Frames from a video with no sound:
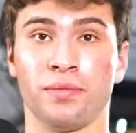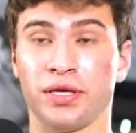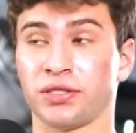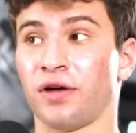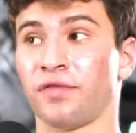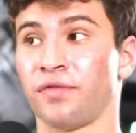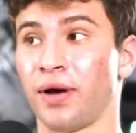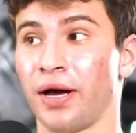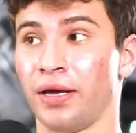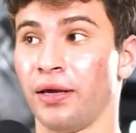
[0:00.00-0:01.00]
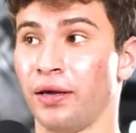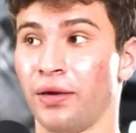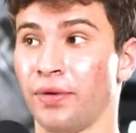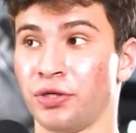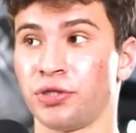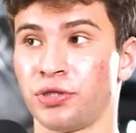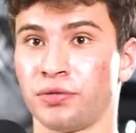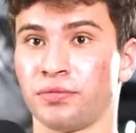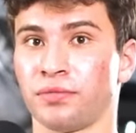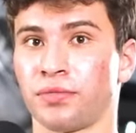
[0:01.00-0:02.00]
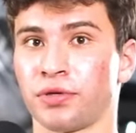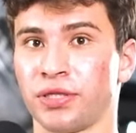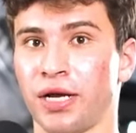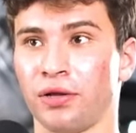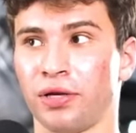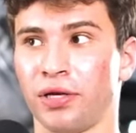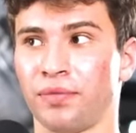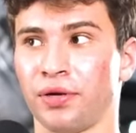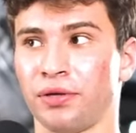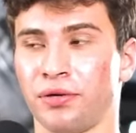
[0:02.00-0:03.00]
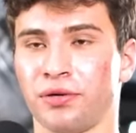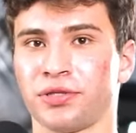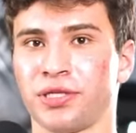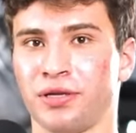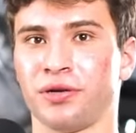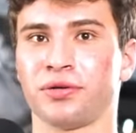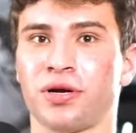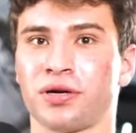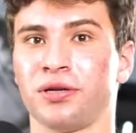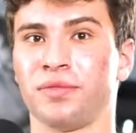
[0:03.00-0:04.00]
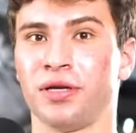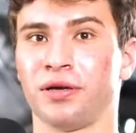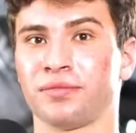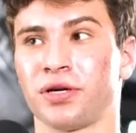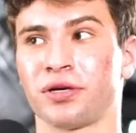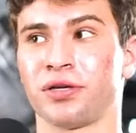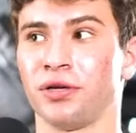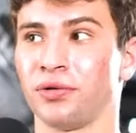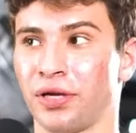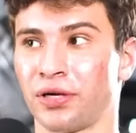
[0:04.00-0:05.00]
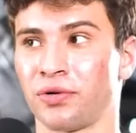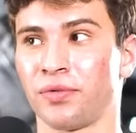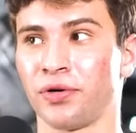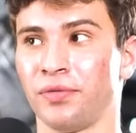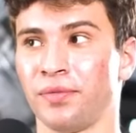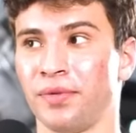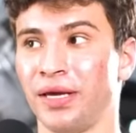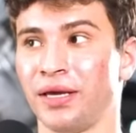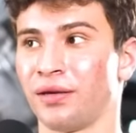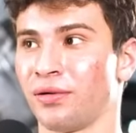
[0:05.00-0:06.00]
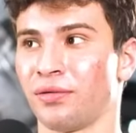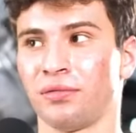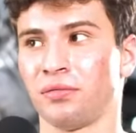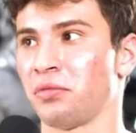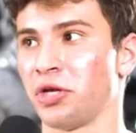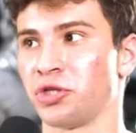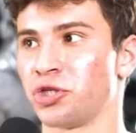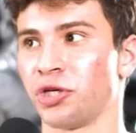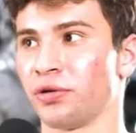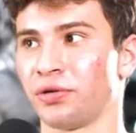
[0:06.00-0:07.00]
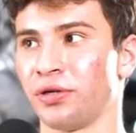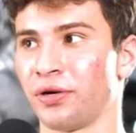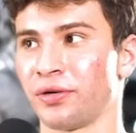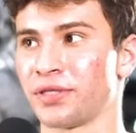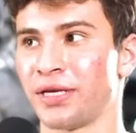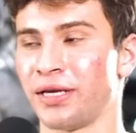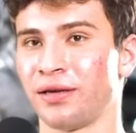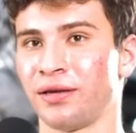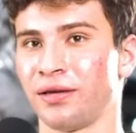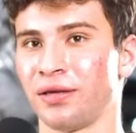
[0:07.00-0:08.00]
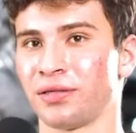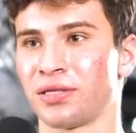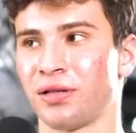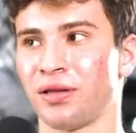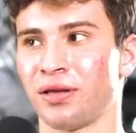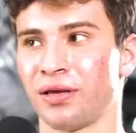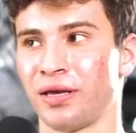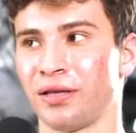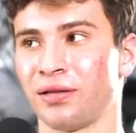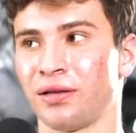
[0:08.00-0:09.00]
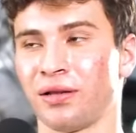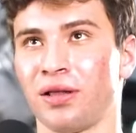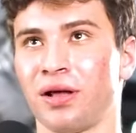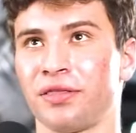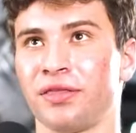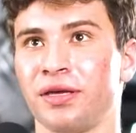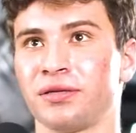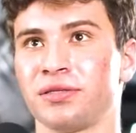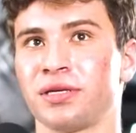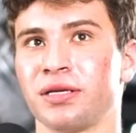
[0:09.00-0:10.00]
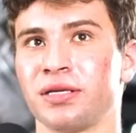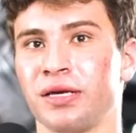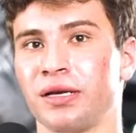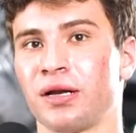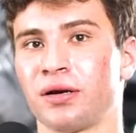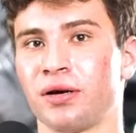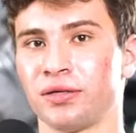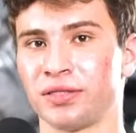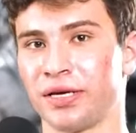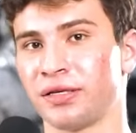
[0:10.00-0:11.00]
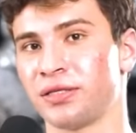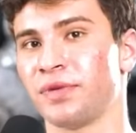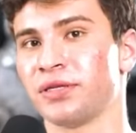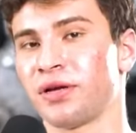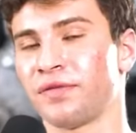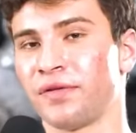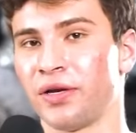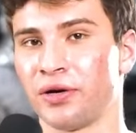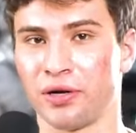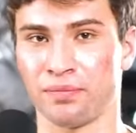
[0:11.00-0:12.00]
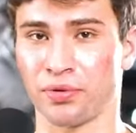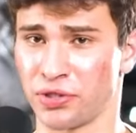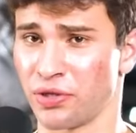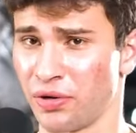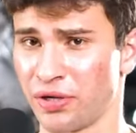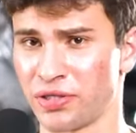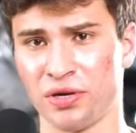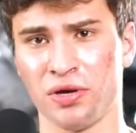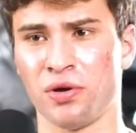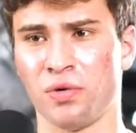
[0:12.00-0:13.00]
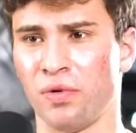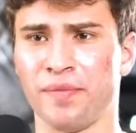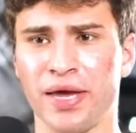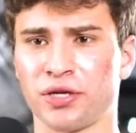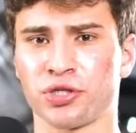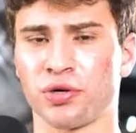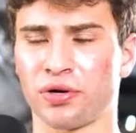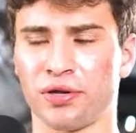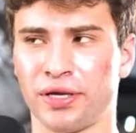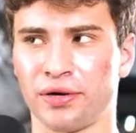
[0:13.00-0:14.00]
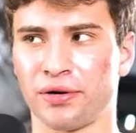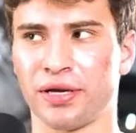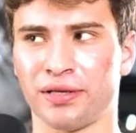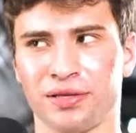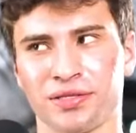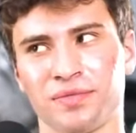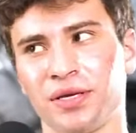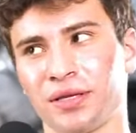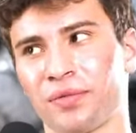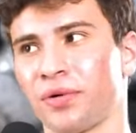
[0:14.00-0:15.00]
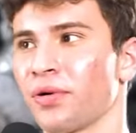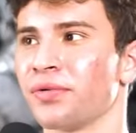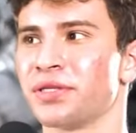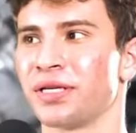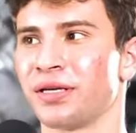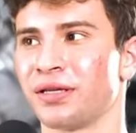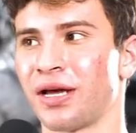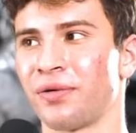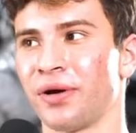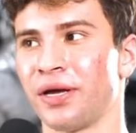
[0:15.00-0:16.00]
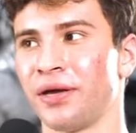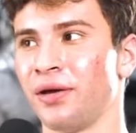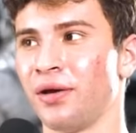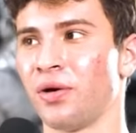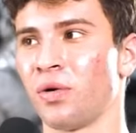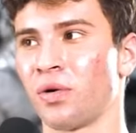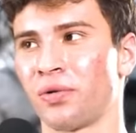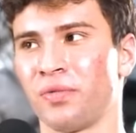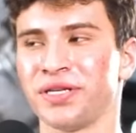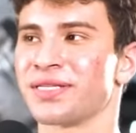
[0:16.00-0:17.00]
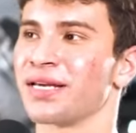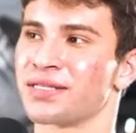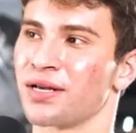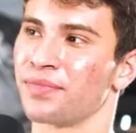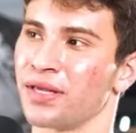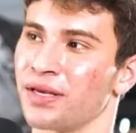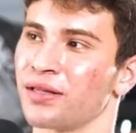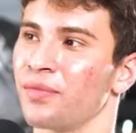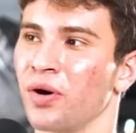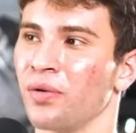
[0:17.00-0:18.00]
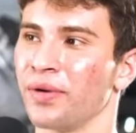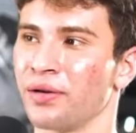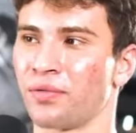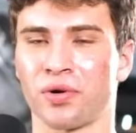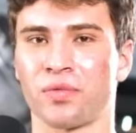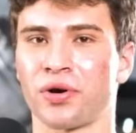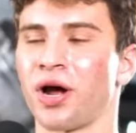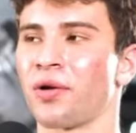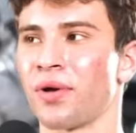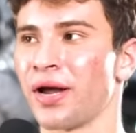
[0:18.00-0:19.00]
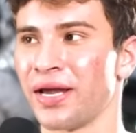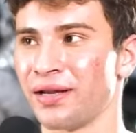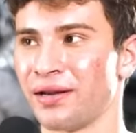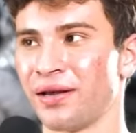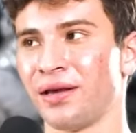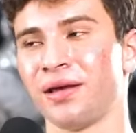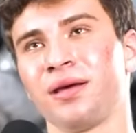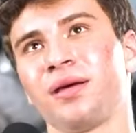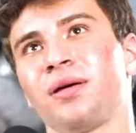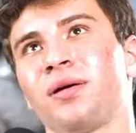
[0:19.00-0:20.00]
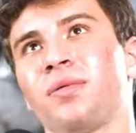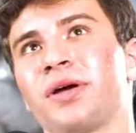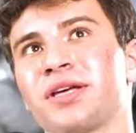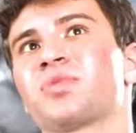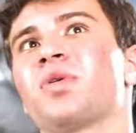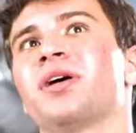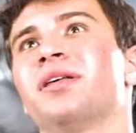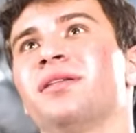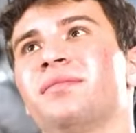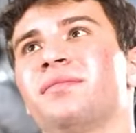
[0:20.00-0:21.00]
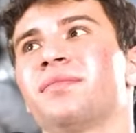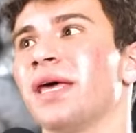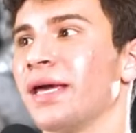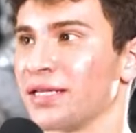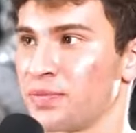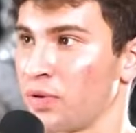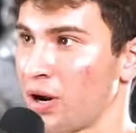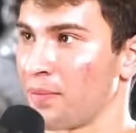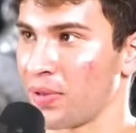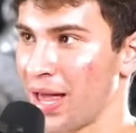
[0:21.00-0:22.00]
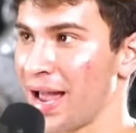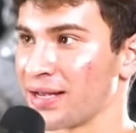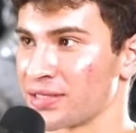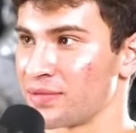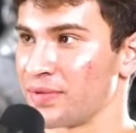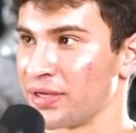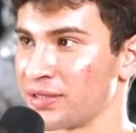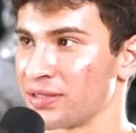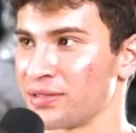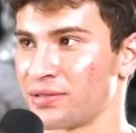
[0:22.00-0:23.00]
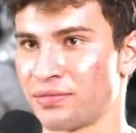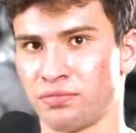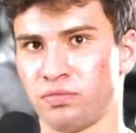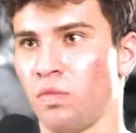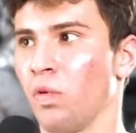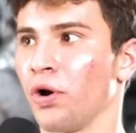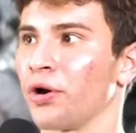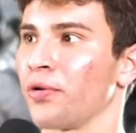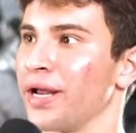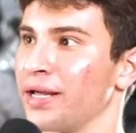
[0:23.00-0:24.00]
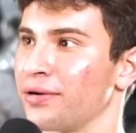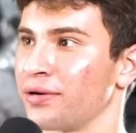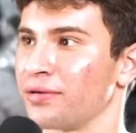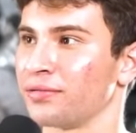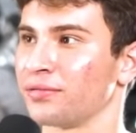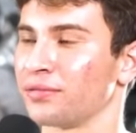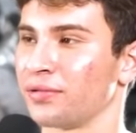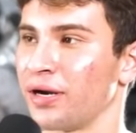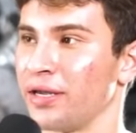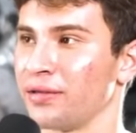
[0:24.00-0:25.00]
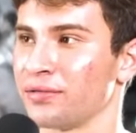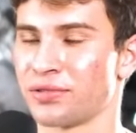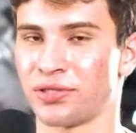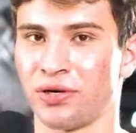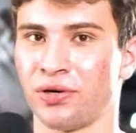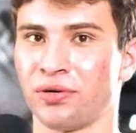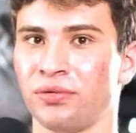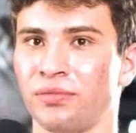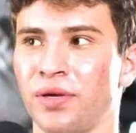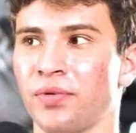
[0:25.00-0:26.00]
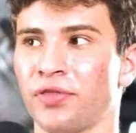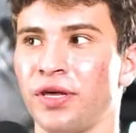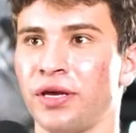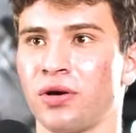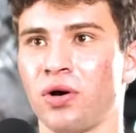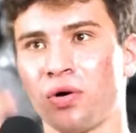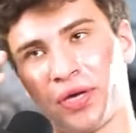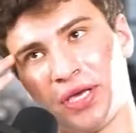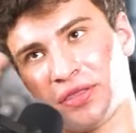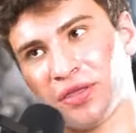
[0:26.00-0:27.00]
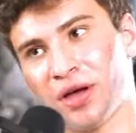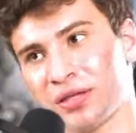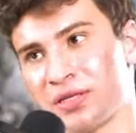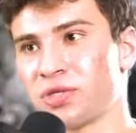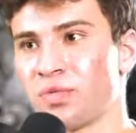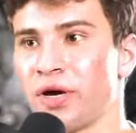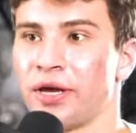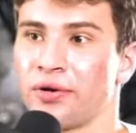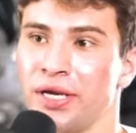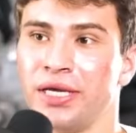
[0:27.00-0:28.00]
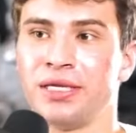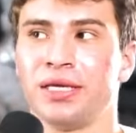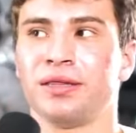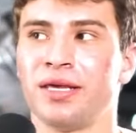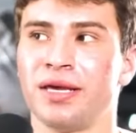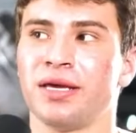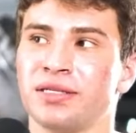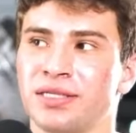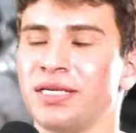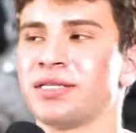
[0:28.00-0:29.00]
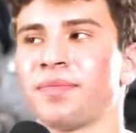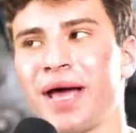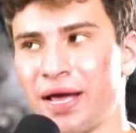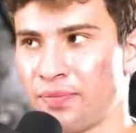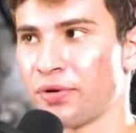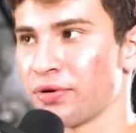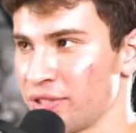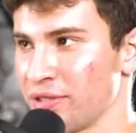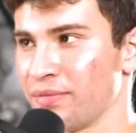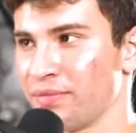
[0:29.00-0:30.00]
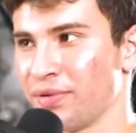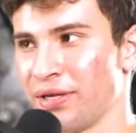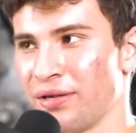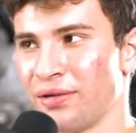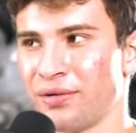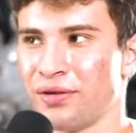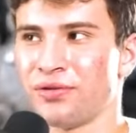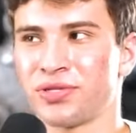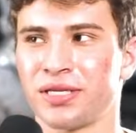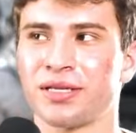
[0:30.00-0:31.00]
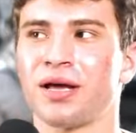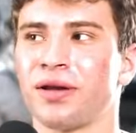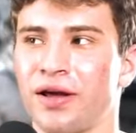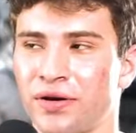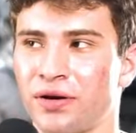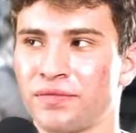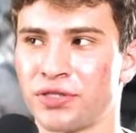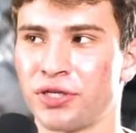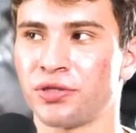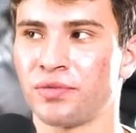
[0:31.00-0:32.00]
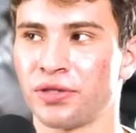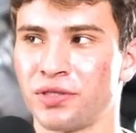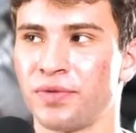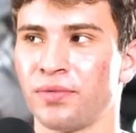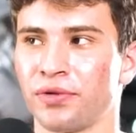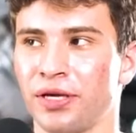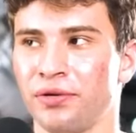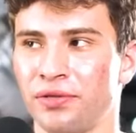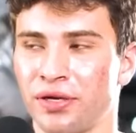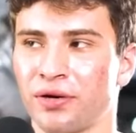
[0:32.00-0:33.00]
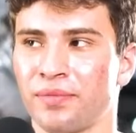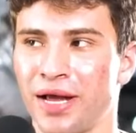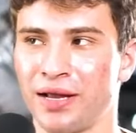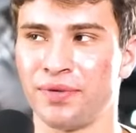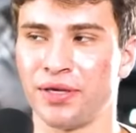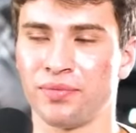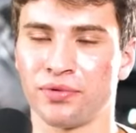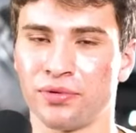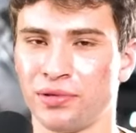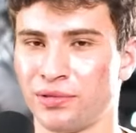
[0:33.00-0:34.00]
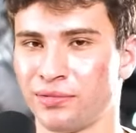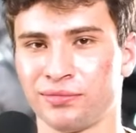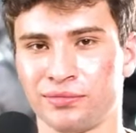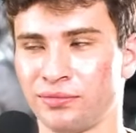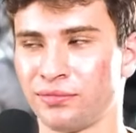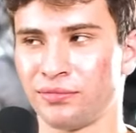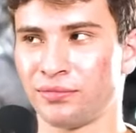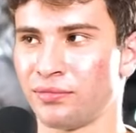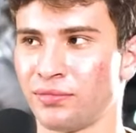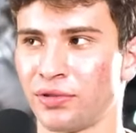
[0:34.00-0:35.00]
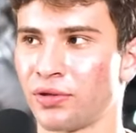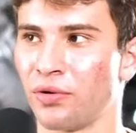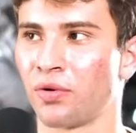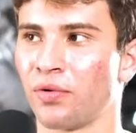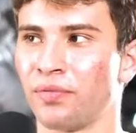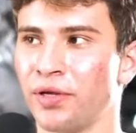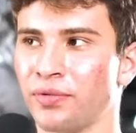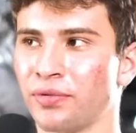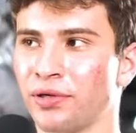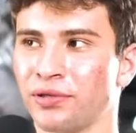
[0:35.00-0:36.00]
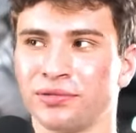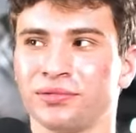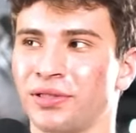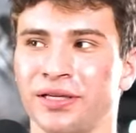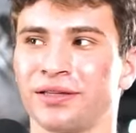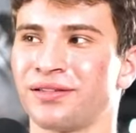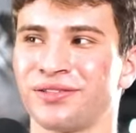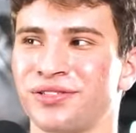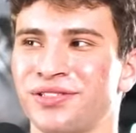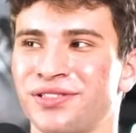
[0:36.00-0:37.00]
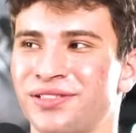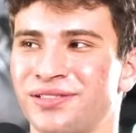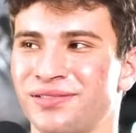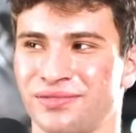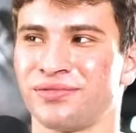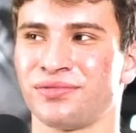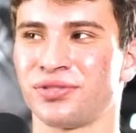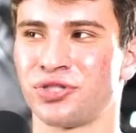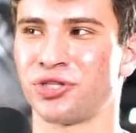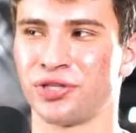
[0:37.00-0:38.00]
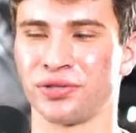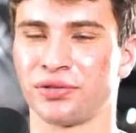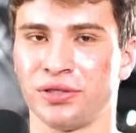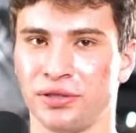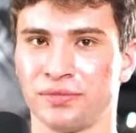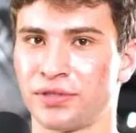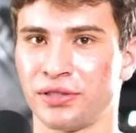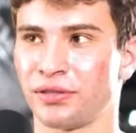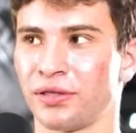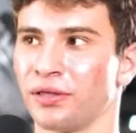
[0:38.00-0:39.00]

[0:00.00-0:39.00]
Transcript: Based off of my image personality, but you're sitting here talking to me, I'm talking to you like a normal human yeah, being. Yeah, yeah. It's chill, you know what I'm saying? It's all, again, a lot of things get taken out of context based off of internet personas. We make a joke on the internet doesn't mean that we're always thinking that way or we say something yeah. in a moment where we're not right. Well, guess what? It gets put on blast because we're a creator. Yeah. Right. So people think, oh, he thought this way or he did this. He's a bad person. But right. you sit down and have a conversation with these people that you think are bad people. They're normal people, bro. Like they're just yeah. chill. You know what I'm saying?